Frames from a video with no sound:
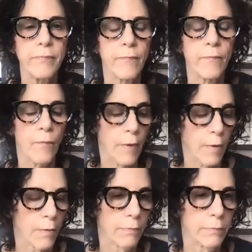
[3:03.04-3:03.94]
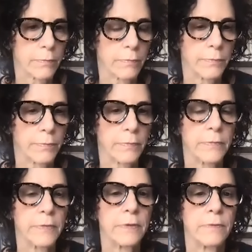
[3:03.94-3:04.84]

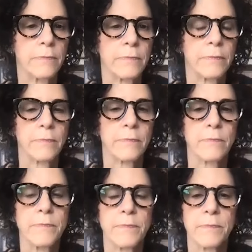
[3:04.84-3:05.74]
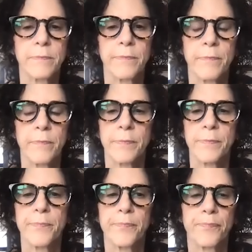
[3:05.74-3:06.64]

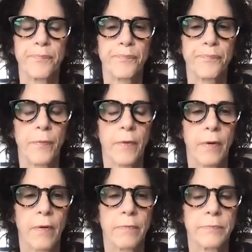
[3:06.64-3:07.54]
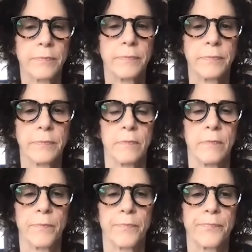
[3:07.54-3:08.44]

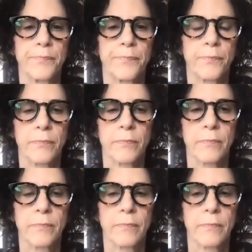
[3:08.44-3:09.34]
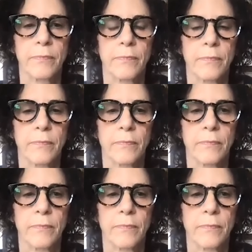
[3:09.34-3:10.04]
The person shown says nothing.